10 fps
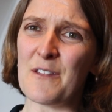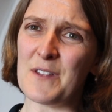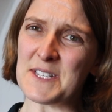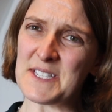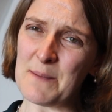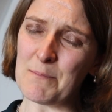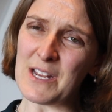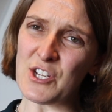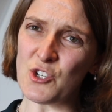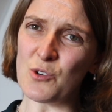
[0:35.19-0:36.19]
that
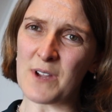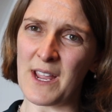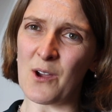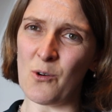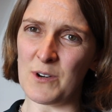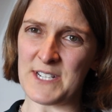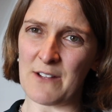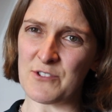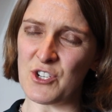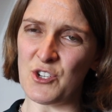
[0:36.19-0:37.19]
simply chalking it all
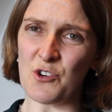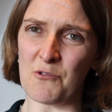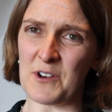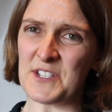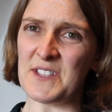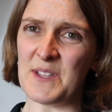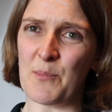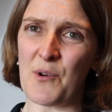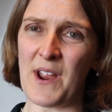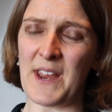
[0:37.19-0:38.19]
down to neurons in the
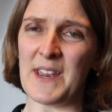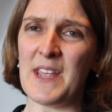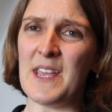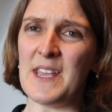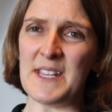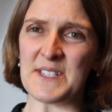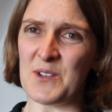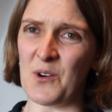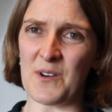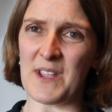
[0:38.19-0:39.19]
brain is
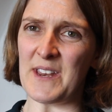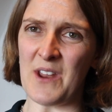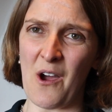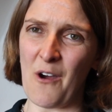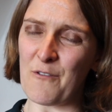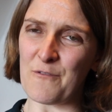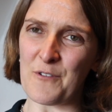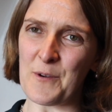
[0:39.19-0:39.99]
not enough.